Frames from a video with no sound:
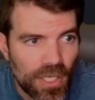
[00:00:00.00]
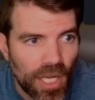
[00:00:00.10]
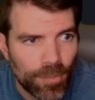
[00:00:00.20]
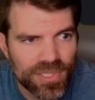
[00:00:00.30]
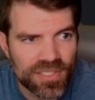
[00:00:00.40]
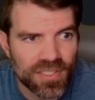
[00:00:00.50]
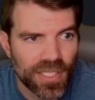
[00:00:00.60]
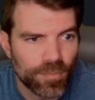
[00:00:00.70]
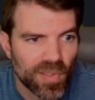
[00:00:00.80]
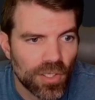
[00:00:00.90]
I'll put this
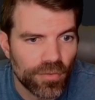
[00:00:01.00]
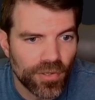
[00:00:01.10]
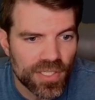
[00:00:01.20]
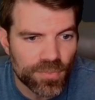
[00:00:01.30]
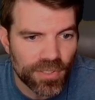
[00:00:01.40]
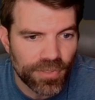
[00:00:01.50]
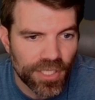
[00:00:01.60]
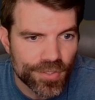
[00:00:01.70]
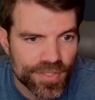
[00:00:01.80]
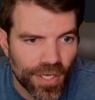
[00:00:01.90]
link below if you guys want to read it
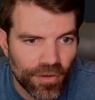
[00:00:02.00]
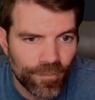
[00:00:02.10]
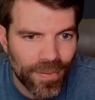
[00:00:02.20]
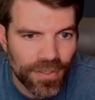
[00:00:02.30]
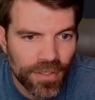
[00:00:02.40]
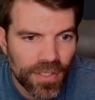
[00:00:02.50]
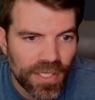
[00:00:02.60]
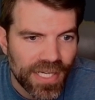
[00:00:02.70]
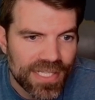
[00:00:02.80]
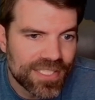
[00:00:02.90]
yourself, but
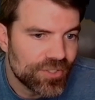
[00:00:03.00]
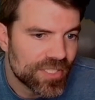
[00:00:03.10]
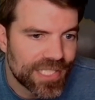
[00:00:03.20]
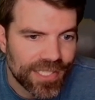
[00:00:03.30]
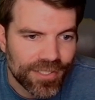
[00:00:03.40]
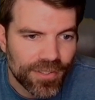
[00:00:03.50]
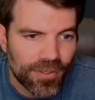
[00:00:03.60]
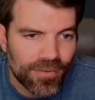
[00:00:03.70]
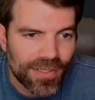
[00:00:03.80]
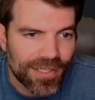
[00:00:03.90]
it's interesting.
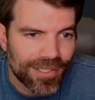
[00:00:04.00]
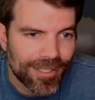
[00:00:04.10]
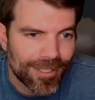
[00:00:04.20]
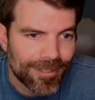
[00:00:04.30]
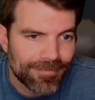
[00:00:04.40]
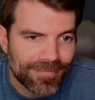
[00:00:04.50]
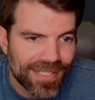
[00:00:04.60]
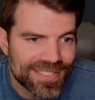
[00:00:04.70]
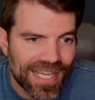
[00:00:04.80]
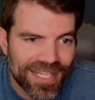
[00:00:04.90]

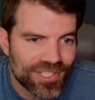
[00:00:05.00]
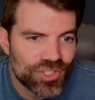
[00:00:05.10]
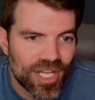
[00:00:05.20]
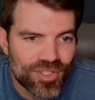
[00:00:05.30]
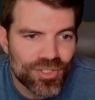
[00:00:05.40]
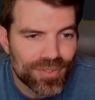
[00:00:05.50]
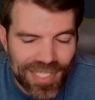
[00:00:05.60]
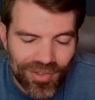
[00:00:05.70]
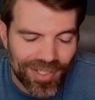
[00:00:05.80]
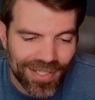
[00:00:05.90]
It's got exchange
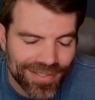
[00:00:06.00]
utility.